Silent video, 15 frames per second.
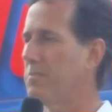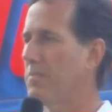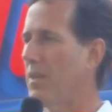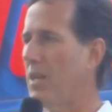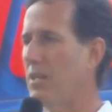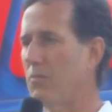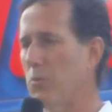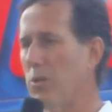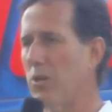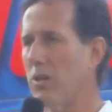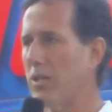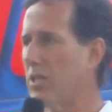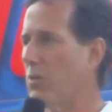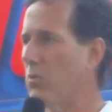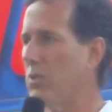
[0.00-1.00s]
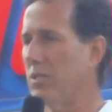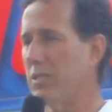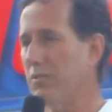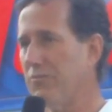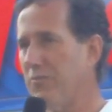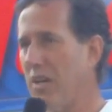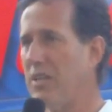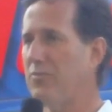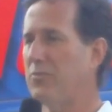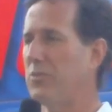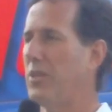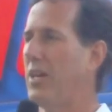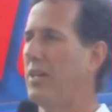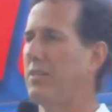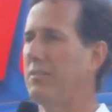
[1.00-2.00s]
And if we aren't going to willing to fight for
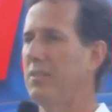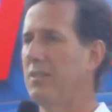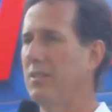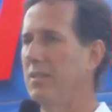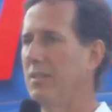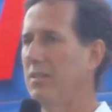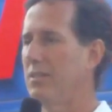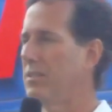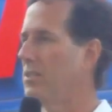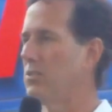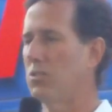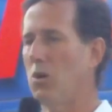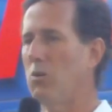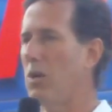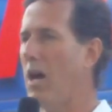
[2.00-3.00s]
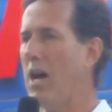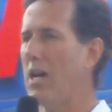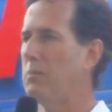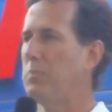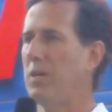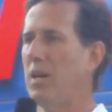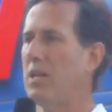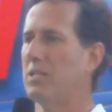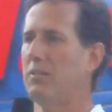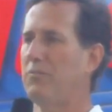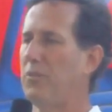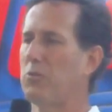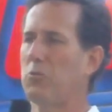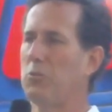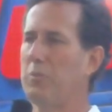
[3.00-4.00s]
that, then don't hide behind the
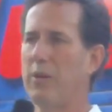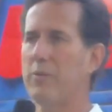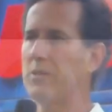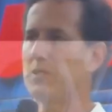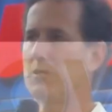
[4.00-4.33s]
federal marriage